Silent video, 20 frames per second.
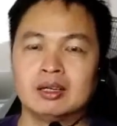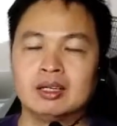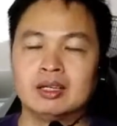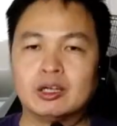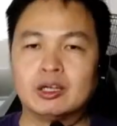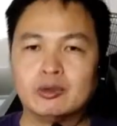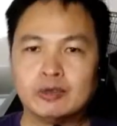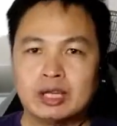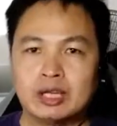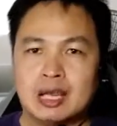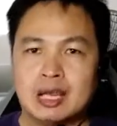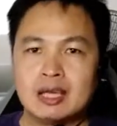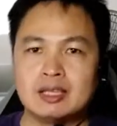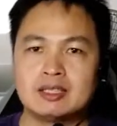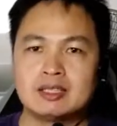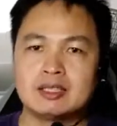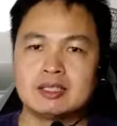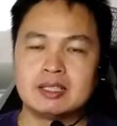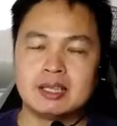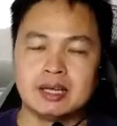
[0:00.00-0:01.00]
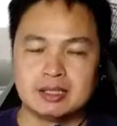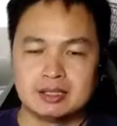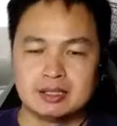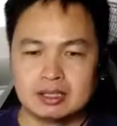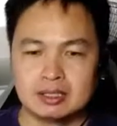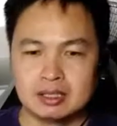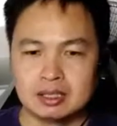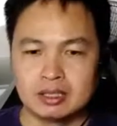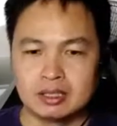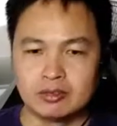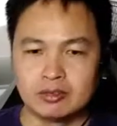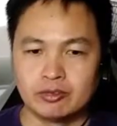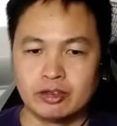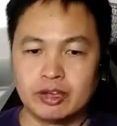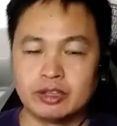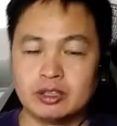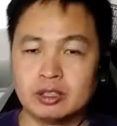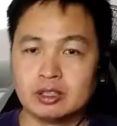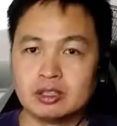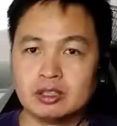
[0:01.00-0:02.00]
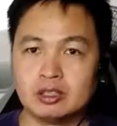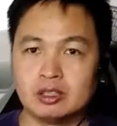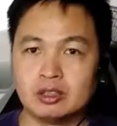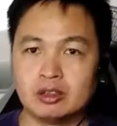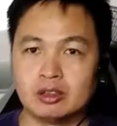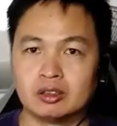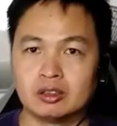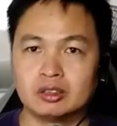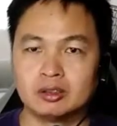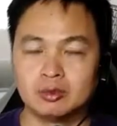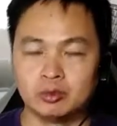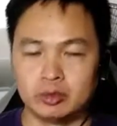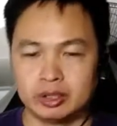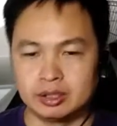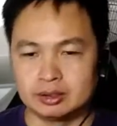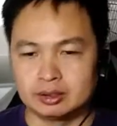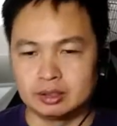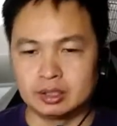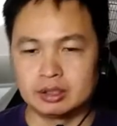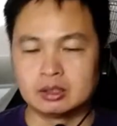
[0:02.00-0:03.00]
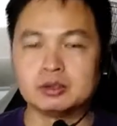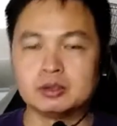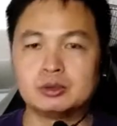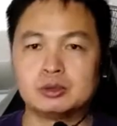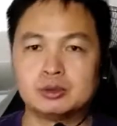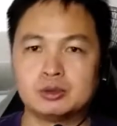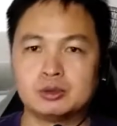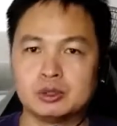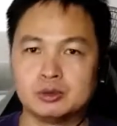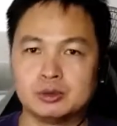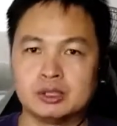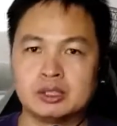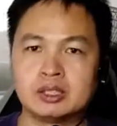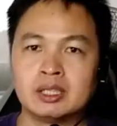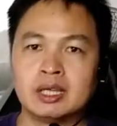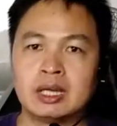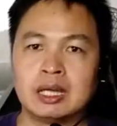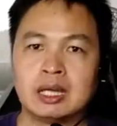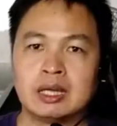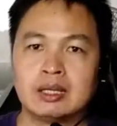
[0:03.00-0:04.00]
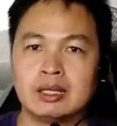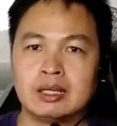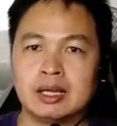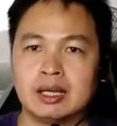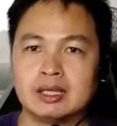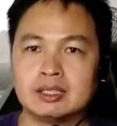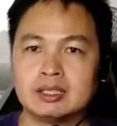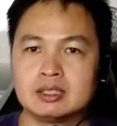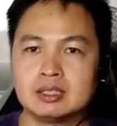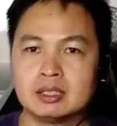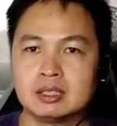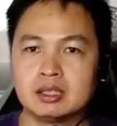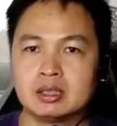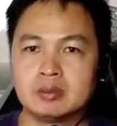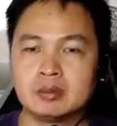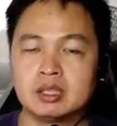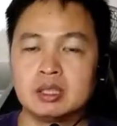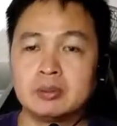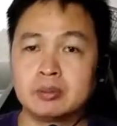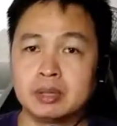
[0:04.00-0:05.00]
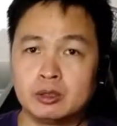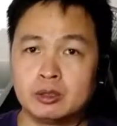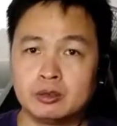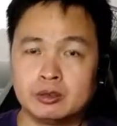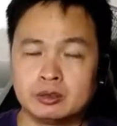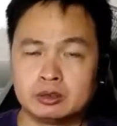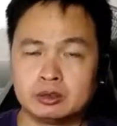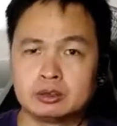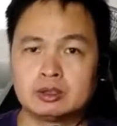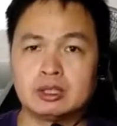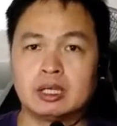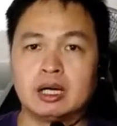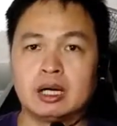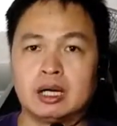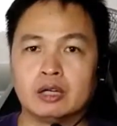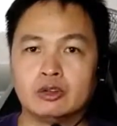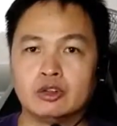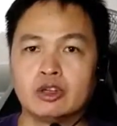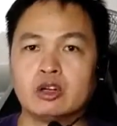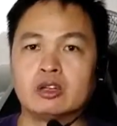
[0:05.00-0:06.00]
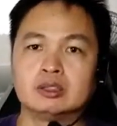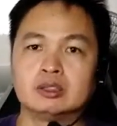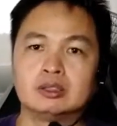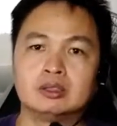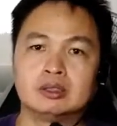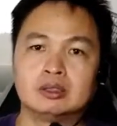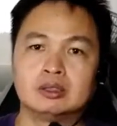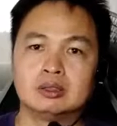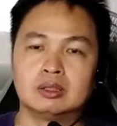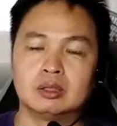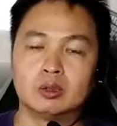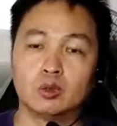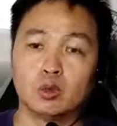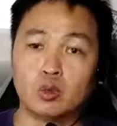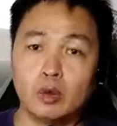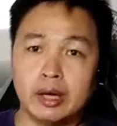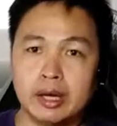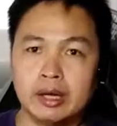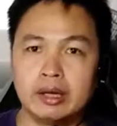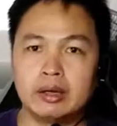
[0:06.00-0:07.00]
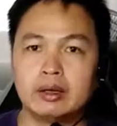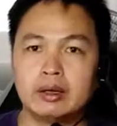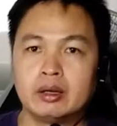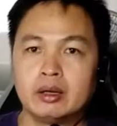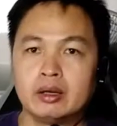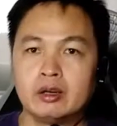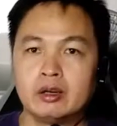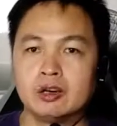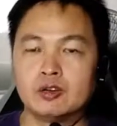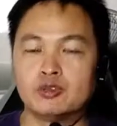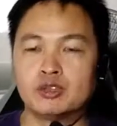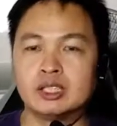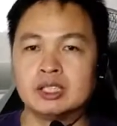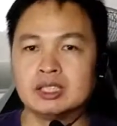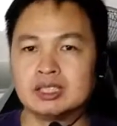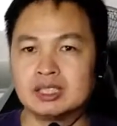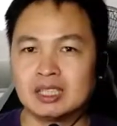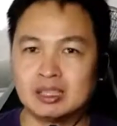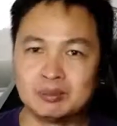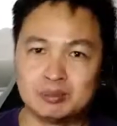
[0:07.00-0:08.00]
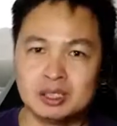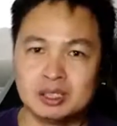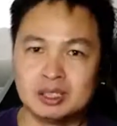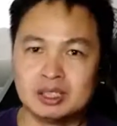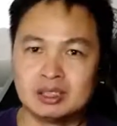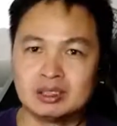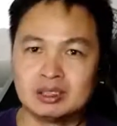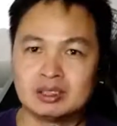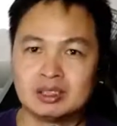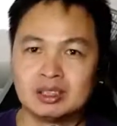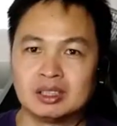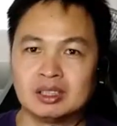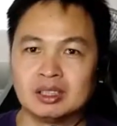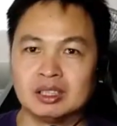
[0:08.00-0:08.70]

Now, I realized that uh, very early on when I started tutoring, that uh, many parents are not aware of what is happening